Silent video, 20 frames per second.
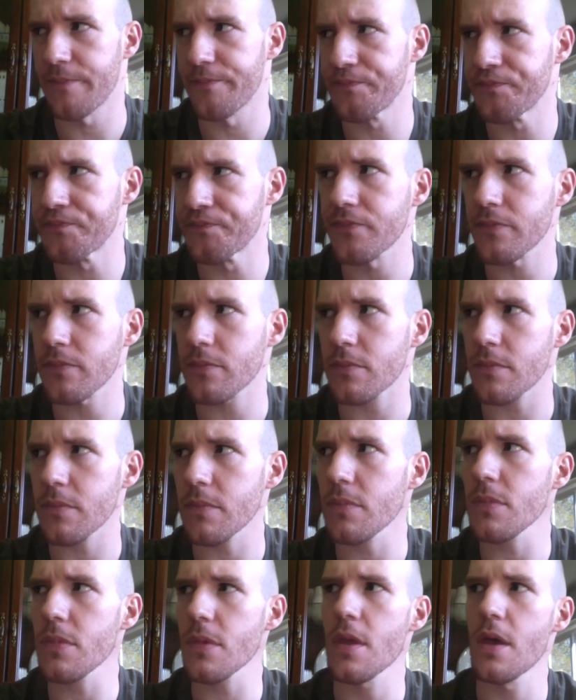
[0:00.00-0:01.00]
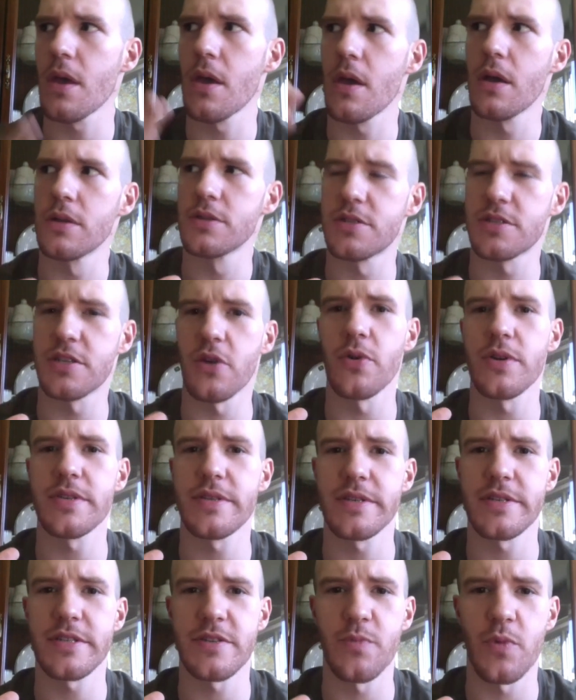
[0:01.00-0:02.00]
that,
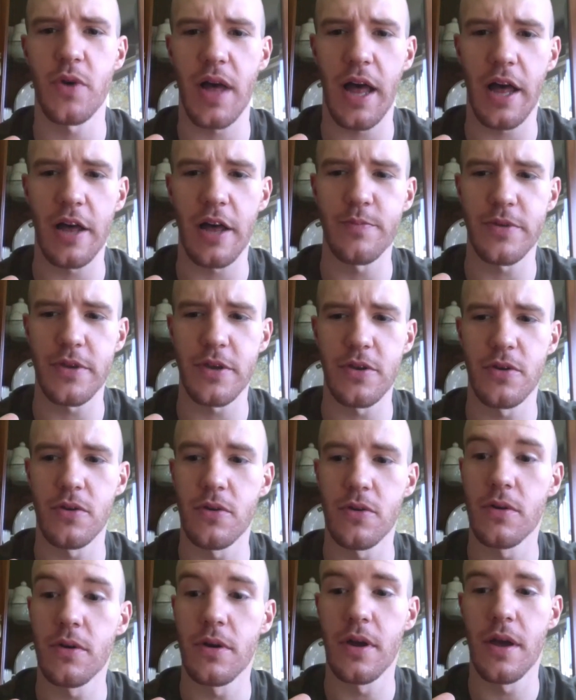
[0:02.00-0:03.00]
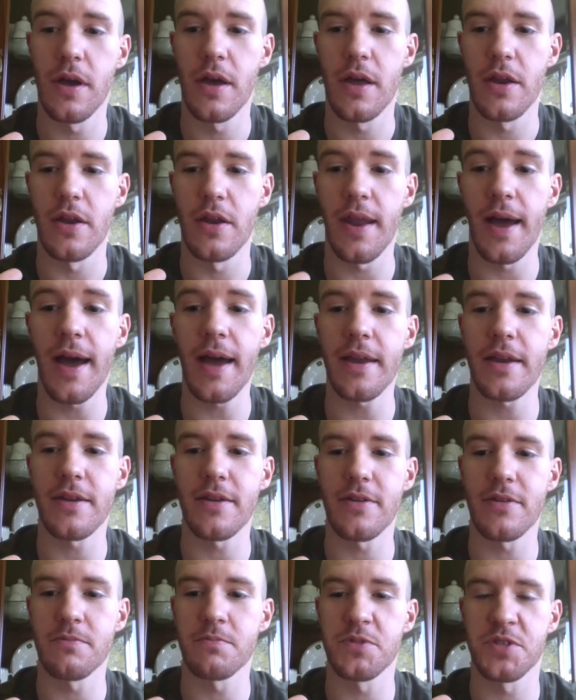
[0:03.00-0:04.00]
stoicism will help you not
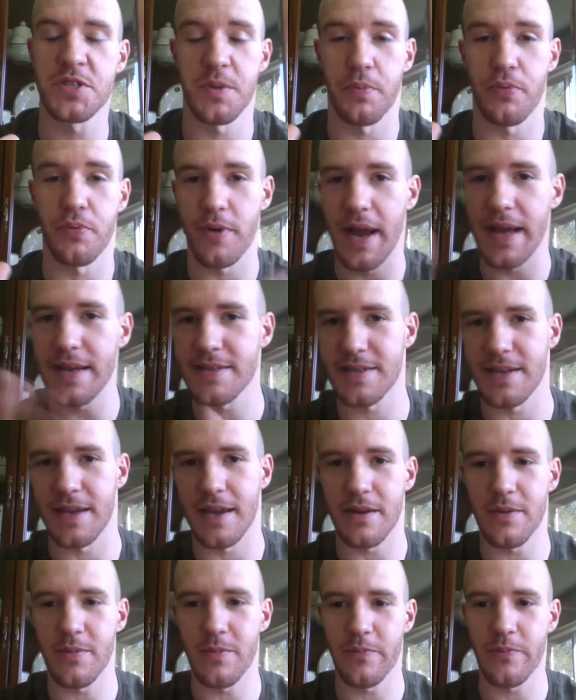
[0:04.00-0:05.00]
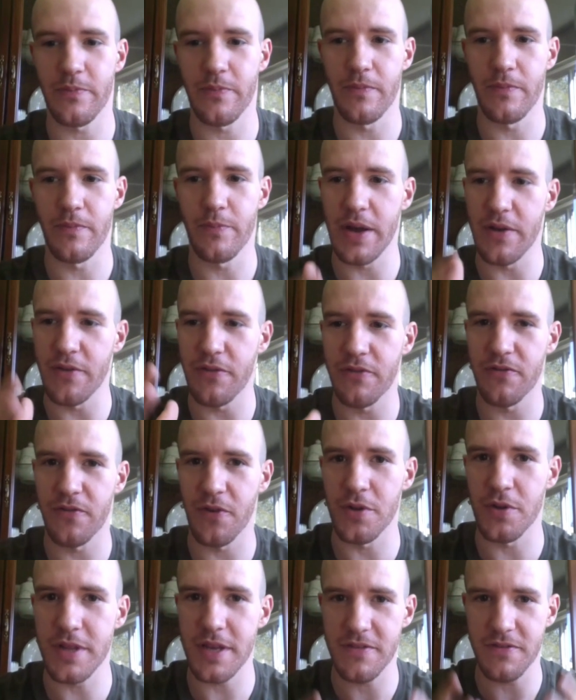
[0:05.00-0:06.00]
suppress it, but
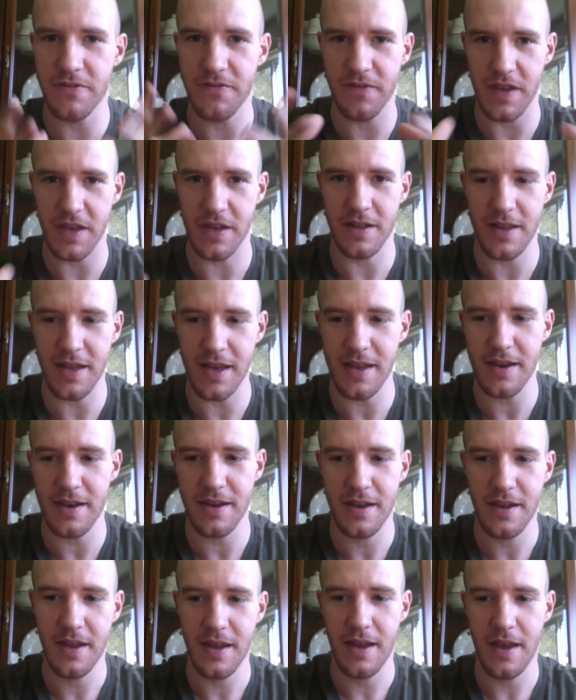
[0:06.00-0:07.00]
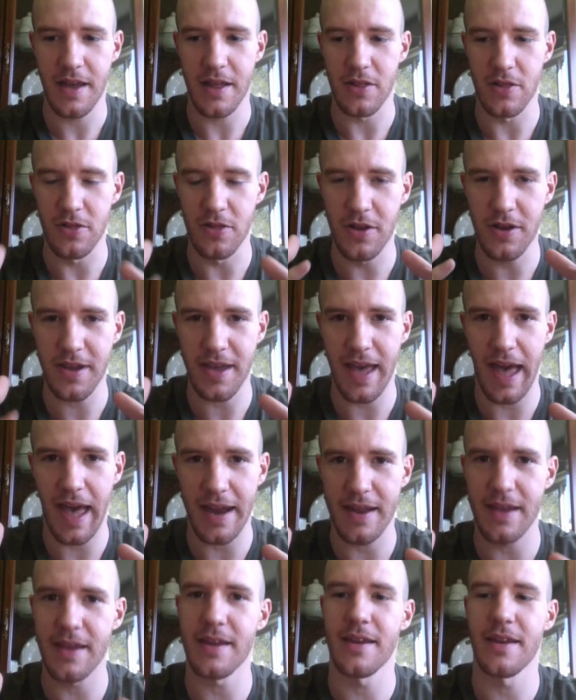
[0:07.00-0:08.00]
fully feel it, look
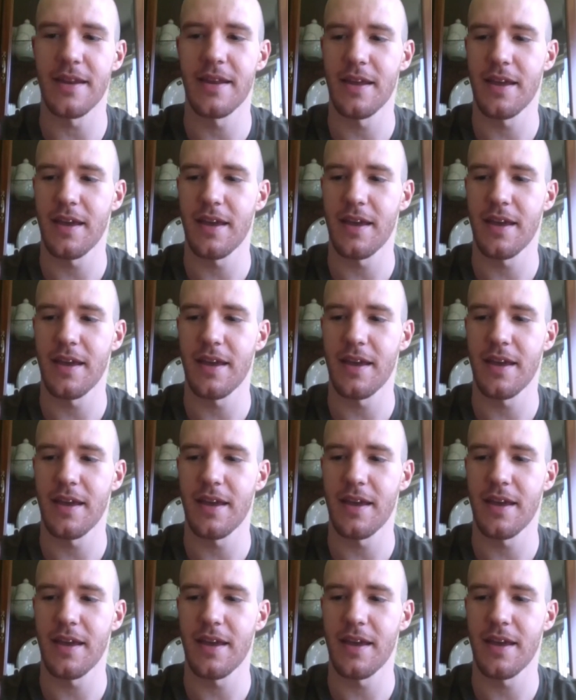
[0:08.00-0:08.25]
at it,